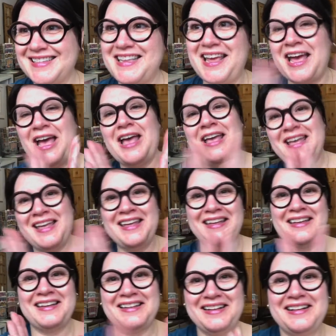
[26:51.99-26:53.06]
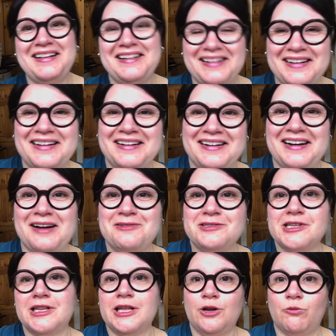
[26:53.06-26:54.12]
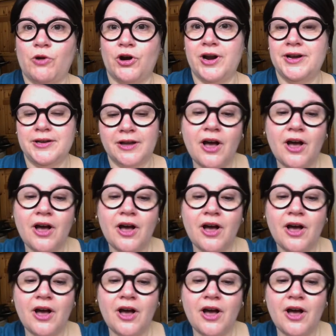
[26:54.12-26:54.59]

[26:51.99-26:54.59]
Yay! I was a little worried.